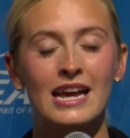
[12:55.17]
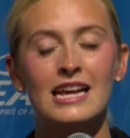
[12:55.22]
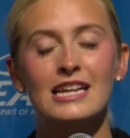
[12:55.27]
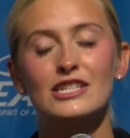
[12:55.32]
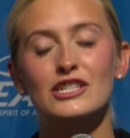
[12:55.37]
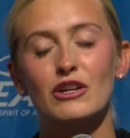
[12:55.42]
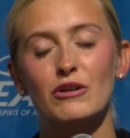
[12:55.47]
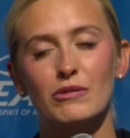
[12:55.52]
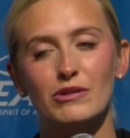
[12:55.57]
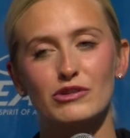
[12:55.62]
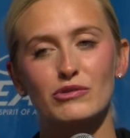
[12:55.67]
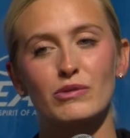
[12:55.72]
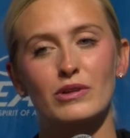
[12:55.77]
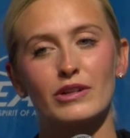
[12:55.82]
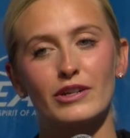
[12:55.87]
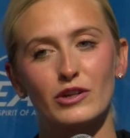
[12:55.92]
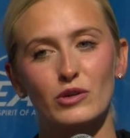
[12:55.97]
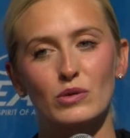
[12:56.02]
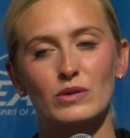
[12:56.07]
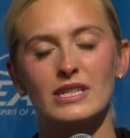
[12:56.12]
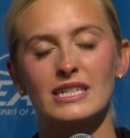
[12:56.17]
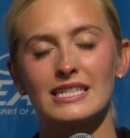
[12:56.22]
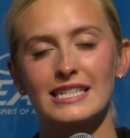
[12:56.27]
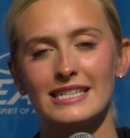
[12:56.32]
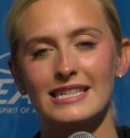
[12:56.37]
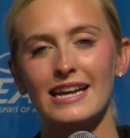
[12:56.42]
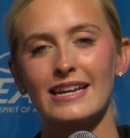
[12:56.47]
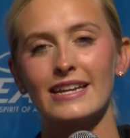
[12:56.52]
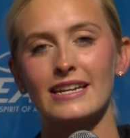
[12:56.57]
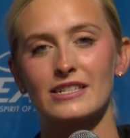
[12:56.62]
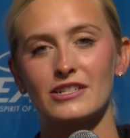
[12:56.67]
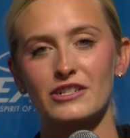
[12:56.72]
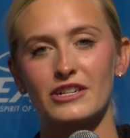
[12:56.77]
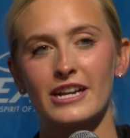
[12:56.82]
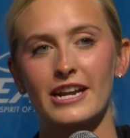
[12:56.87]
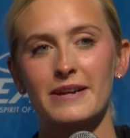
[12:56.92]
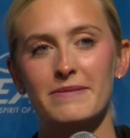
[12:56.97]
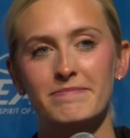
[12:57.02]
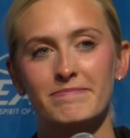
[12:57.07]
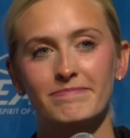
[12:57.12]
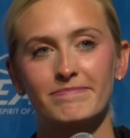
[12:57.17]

So it was really cool to see that yesterday.